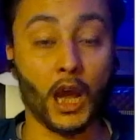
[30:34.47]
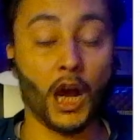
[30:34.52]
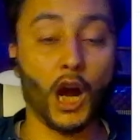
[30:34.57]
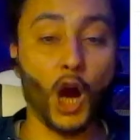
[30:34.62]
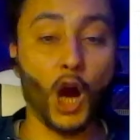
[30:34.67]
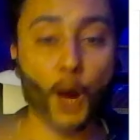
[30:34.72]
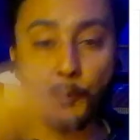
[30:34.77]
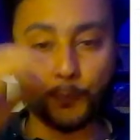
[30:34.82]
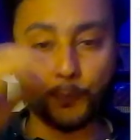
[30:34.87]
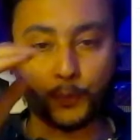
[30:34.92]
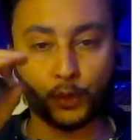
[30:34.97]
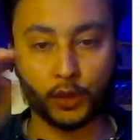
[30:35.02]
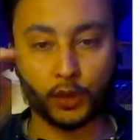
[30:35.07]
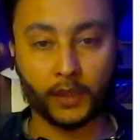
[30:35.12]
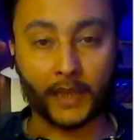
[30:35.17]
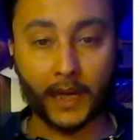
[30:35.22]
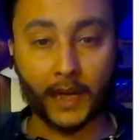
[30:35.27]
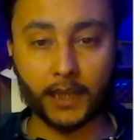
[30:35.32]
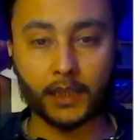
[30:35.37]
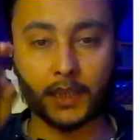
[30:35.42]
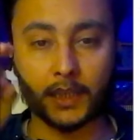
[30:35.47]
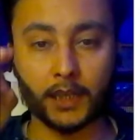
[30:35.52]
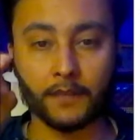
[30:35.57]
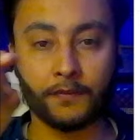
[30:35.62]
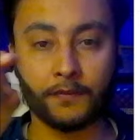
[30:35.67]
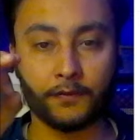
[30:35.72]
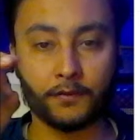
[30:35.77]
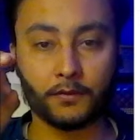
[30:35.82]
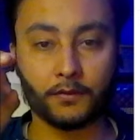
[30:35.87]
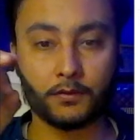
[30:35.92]
How
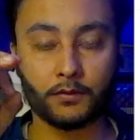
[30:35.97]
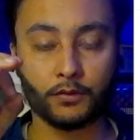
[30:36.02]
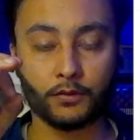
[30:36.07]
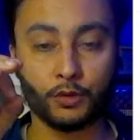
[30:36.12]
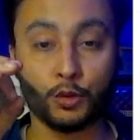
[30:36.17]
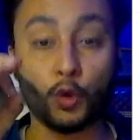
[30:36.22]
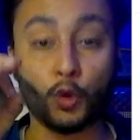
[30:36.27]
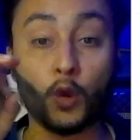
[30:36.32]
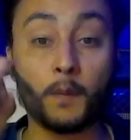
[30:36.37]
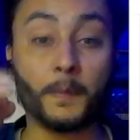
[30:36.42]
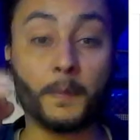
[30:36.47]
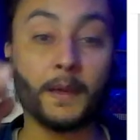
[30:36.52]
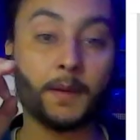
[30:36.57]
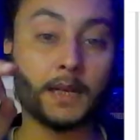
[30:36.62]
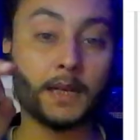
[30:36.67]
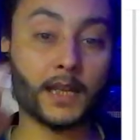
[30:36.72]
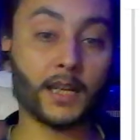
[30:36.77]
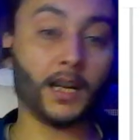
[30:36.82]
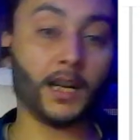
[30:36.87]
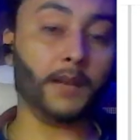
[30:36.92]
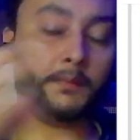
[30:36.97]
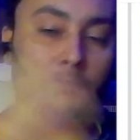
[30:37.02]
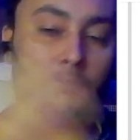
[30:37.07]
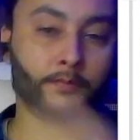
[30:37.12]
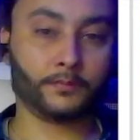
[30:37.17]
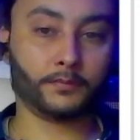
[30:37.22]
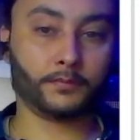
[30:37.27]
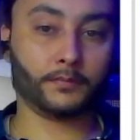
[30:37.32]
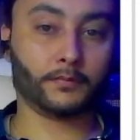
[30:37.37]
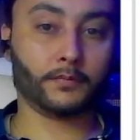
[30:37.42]
productive you will
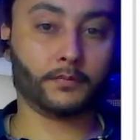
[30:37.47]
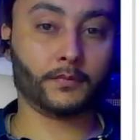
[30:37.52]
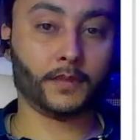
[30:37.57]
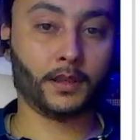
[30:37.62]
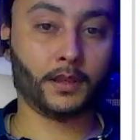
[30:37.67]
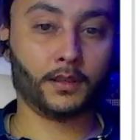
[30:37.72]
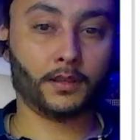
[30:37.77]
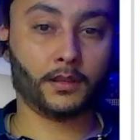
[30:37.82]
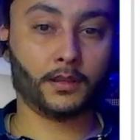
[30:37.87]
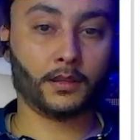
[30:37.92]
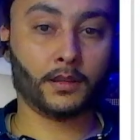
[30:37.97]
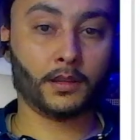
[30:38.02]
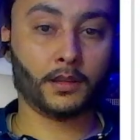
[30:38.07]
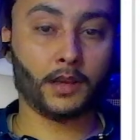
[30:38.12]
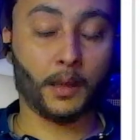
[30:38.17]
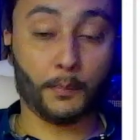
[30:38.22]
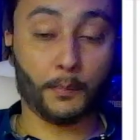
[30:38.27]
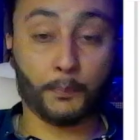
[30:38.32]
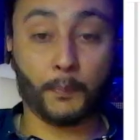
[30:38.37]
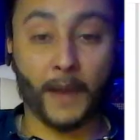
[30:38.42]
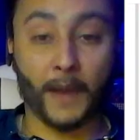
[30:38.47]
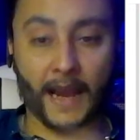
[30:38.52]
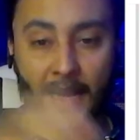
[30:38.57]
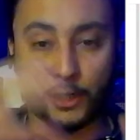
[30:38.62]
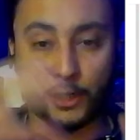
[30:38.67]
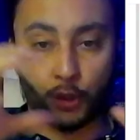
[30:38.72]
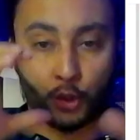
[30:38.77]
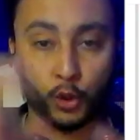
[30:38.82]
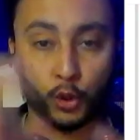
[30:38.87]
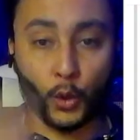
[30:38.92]
become
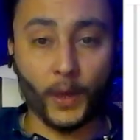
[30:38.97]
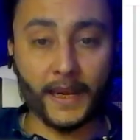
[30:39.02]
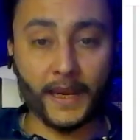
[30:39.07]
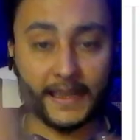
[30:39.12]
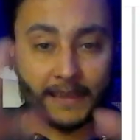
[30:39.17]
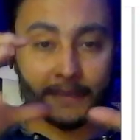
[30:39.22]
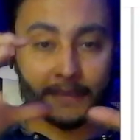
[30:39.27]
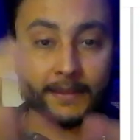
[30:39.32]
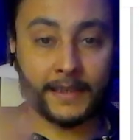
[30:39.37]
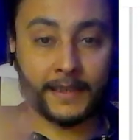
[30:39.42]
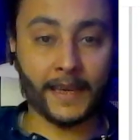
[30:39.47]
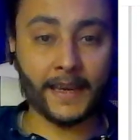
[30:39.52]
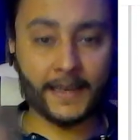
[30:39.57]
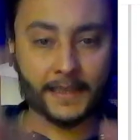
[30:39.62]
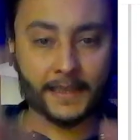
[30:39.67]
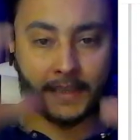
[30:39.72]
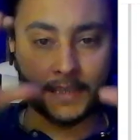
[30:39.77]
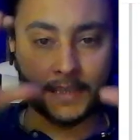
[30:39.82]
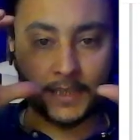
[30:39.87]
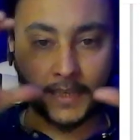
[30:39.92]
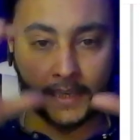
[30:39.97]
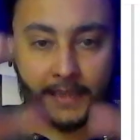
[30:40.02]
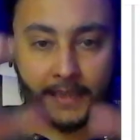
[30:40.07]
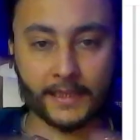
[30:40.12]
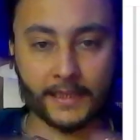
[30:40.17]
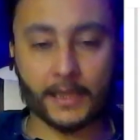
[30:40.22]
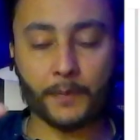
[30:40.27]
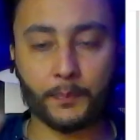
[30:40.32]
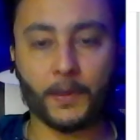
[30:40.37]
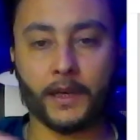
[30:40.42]
by doing things
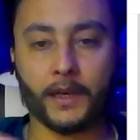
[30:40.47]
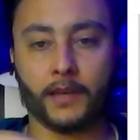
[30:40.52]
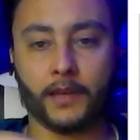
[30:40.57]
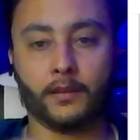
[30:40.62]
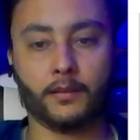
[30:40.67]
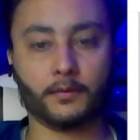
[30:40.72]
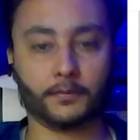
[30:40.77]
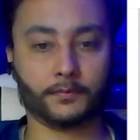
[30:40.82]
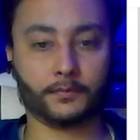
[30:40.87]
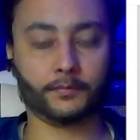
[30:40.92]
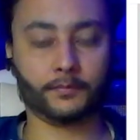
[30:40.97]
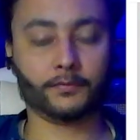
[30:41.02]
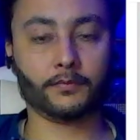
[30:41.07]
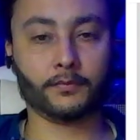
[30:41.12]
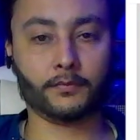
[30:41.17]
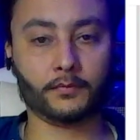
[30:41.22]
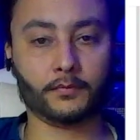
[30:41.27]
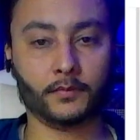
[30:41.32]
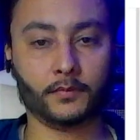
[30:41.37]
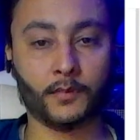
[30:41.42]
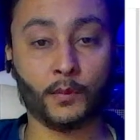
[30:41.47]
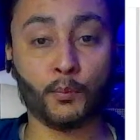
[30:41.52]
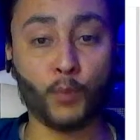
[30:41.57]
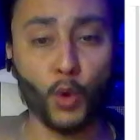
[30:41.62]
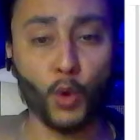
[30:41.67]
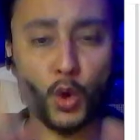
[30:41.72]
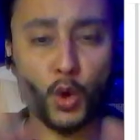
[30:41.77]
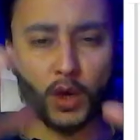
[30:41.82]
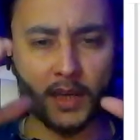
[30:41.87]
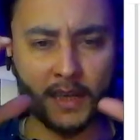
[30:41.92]
disciplined,
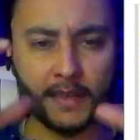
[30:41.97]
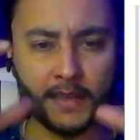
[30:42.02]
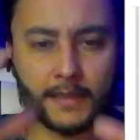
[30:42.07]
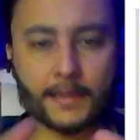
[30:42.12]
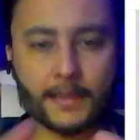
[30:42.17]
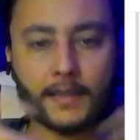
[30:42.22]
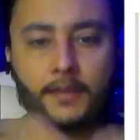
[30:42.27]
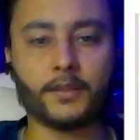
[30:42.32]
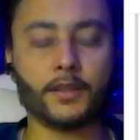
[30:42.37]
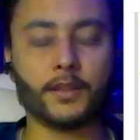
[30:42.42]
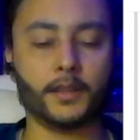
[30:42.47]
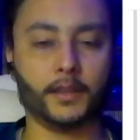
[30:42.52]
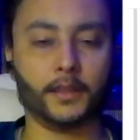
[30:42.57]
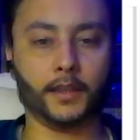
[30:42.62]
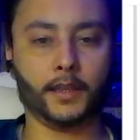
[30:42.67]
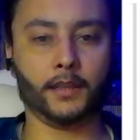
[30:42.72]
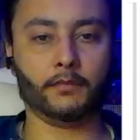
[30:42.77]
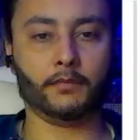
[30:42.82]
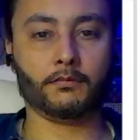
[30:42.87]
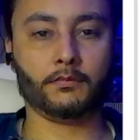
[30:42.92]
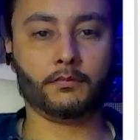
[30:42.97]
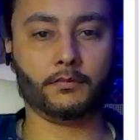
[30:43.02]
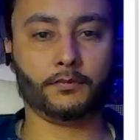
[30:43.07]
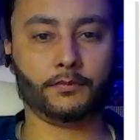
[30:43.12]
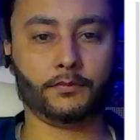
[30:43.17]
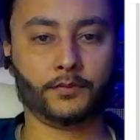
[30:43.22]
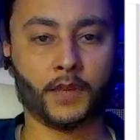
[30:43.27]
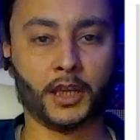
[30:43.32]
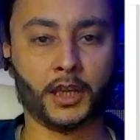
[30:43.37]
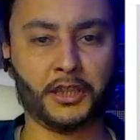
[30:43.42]
more consistently,
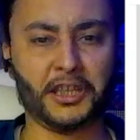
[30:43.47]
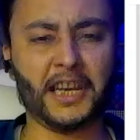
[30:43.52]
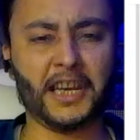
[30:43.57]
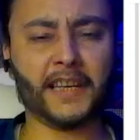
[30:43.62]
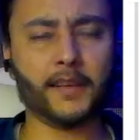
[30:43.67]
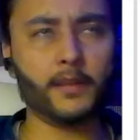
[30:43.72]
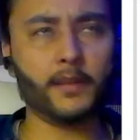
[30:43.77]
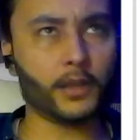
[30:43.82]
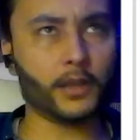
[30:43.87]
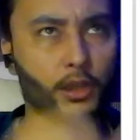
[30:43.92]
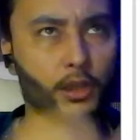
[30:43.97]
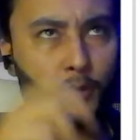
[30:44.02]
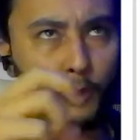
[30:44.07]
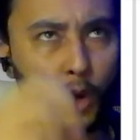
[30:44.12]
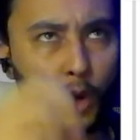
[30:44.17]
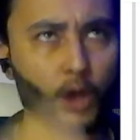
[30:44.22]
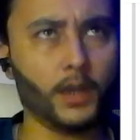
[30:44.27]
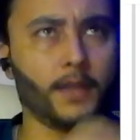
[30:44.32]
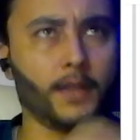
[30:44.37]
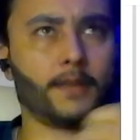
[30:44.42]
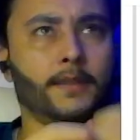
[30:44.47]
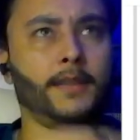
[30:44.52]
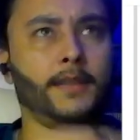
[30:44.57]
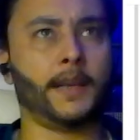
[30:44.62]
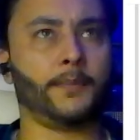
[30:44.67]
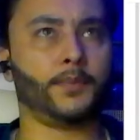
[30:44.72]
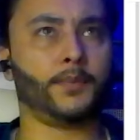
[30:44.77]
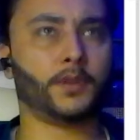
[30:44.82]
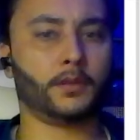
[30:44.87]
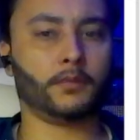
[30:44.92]
taking the smaller
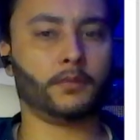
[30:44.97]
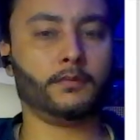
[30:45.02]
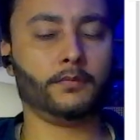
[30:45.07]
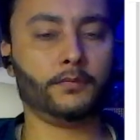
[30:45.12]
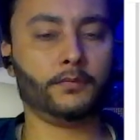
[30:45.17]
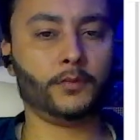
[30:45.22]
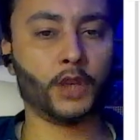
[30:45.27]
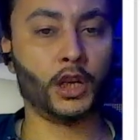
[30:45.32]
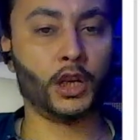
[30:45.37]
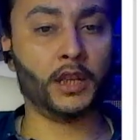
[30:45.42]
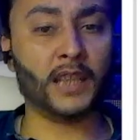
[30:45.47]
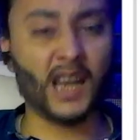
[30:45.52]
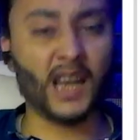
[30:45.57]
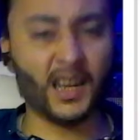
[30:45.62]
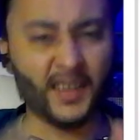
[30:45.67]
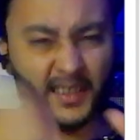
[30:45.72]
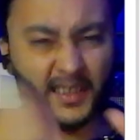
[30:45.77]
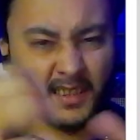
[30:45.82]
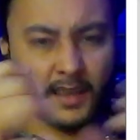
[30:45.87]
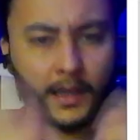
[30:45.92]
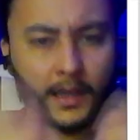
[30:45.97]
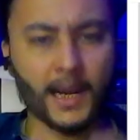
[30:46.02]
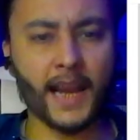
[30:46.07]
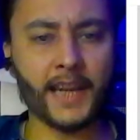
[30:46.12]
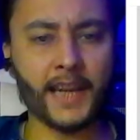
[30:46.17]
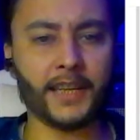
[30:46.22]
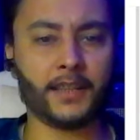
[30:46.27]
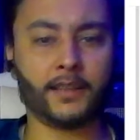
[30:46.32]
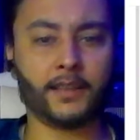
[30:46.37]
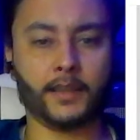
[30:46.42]
steps, learning the
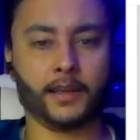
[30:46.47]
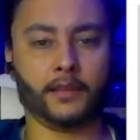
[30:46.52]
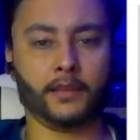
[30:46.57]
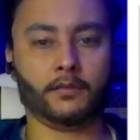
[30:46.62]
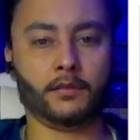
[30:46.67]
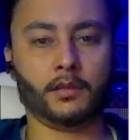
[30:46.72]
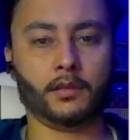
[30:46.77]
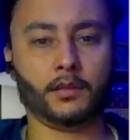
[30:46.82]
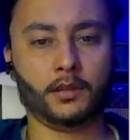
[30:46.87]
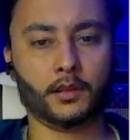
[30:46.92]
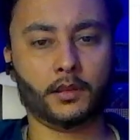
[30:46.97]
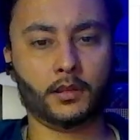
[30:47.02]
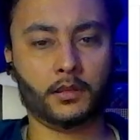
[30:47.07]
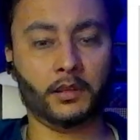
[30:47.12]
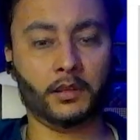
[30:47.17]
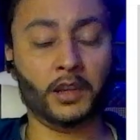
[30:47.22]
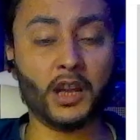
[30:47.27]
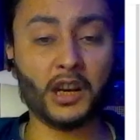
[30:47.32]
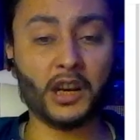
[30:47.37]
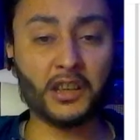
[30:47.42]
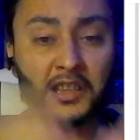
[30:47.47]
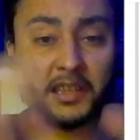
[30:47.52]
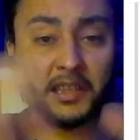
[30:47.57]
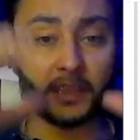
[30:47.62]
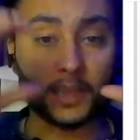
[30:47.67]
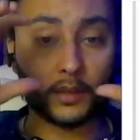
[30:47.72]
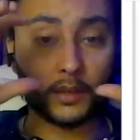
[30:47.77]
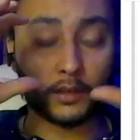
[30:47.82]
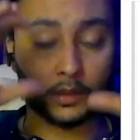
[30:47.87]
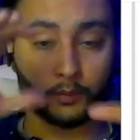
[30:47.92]
right thing, learning
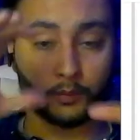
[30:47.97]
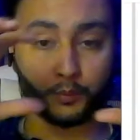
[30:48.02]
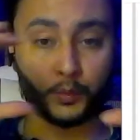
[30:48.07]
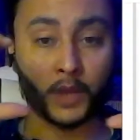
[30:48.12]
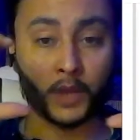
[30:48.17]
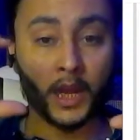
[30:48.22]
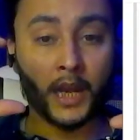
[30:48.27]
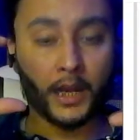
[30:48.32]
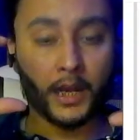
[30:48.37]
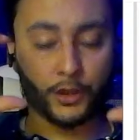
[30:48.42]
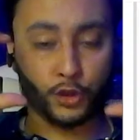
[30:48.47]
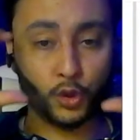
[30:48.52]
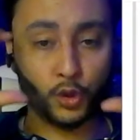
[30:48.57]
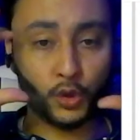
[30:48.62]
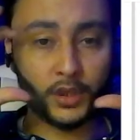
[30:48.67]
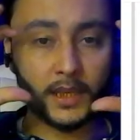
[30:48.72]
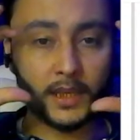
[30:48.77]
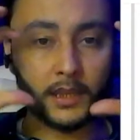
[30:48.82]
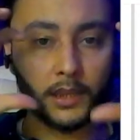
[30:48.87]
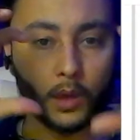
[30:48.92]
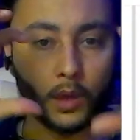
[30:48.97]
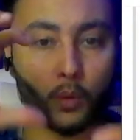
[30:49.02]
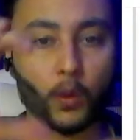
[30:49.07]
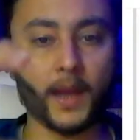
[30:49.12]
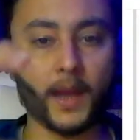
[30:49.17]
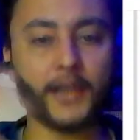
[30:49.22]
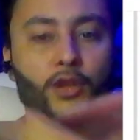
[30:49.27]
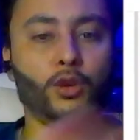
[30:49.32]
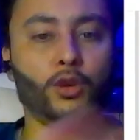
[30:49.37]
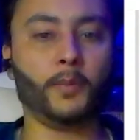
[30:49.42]
the choosing the
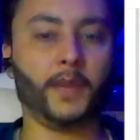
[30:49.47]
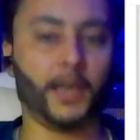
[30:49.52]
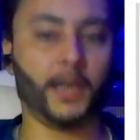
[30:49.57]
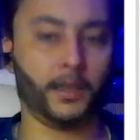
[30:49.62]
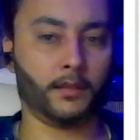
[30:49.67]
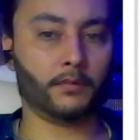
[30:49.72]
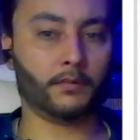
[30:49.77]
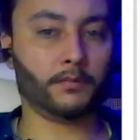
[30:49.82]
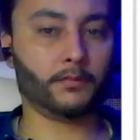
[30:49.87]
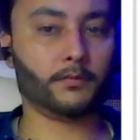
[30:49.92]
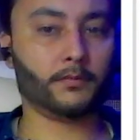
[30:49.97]
right domain.